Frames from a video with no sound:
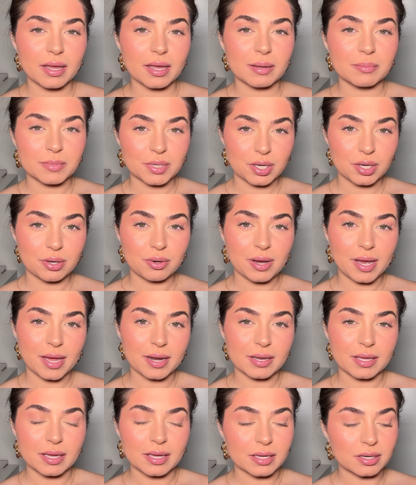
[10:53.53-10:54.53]
am gonna go
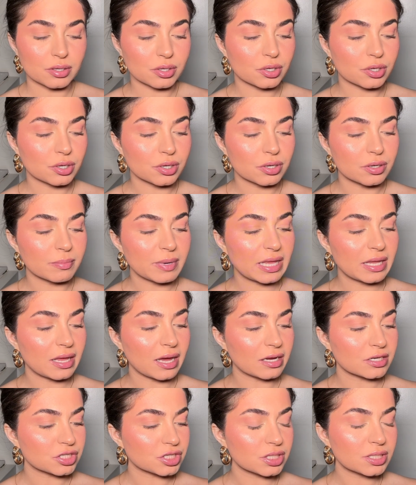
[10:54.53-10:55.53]
ahead and curl my
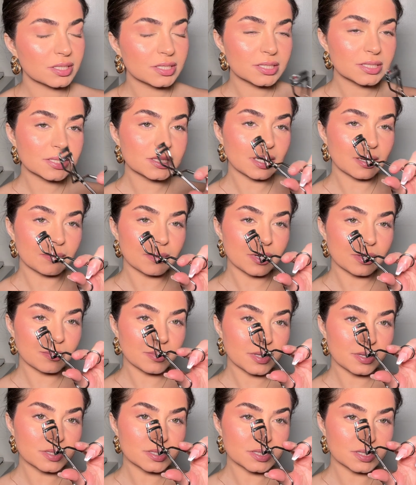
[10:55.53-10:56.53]
lashes. I'm gonna be
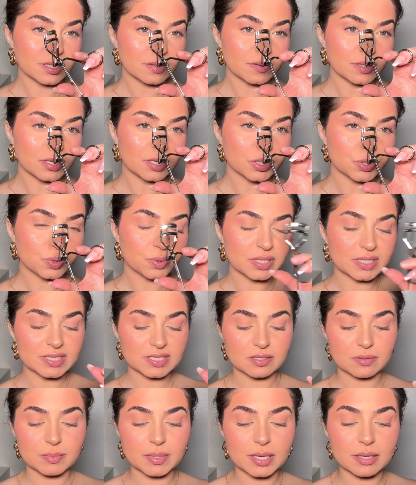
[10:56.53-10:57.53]
using the
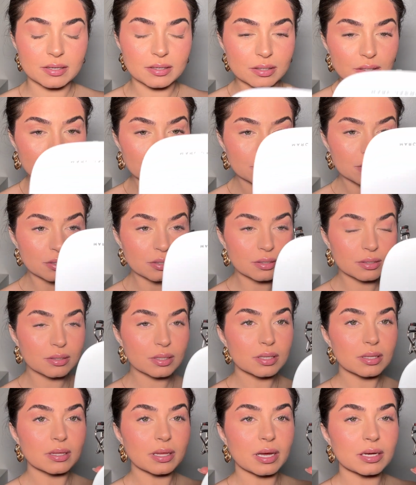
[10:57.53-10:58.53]
Tweezerman
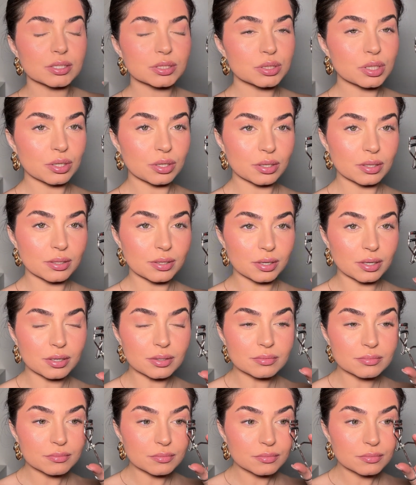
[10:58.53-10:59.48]
lash curler.